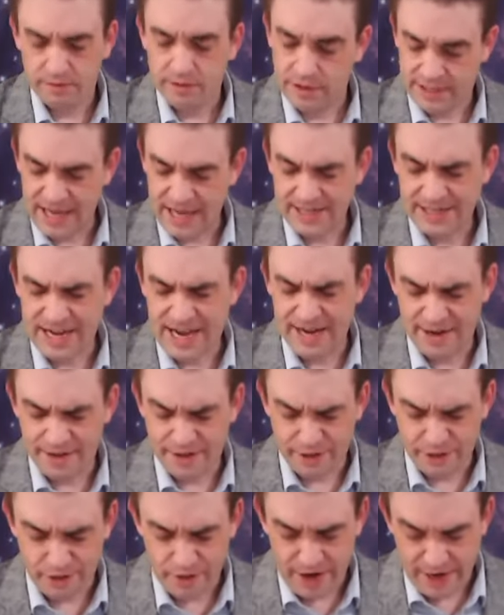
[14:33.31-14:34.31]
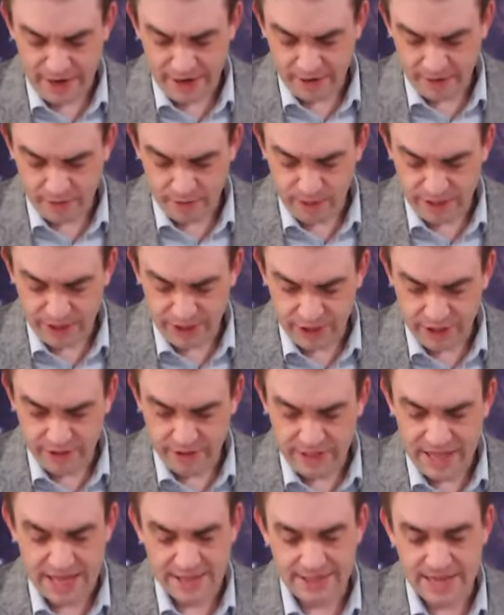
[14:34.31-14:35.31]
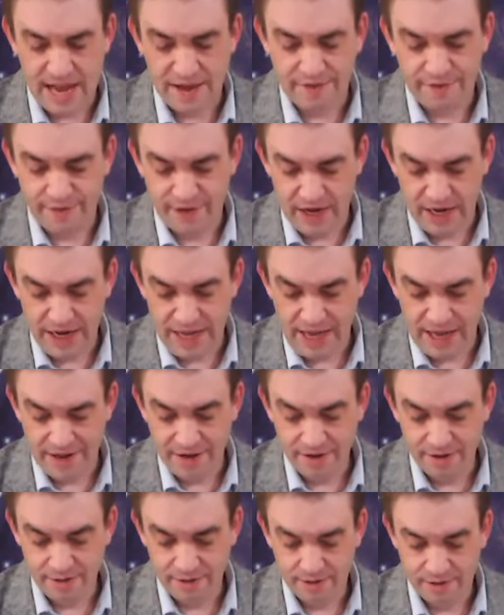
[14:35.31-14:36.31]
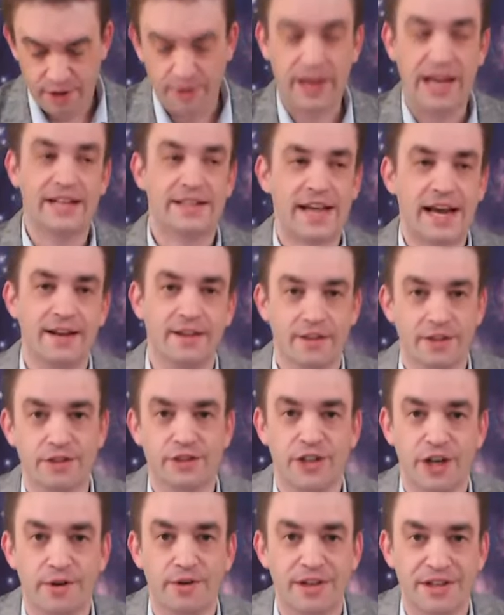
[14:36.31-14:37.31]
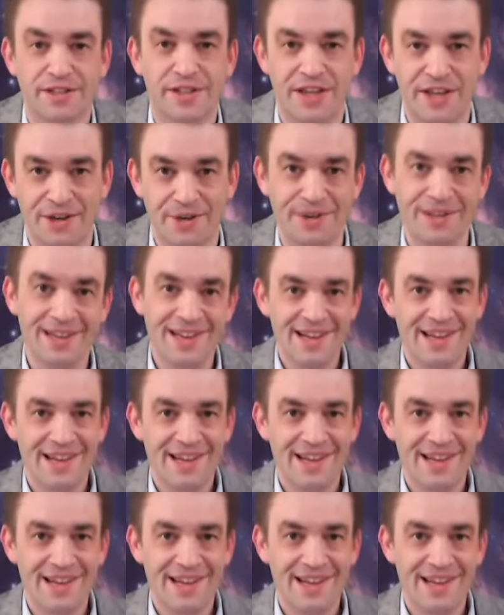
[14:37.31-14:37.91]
Is that tied to the train question? That's not funny. Okay, it's got a little joke. It's cute.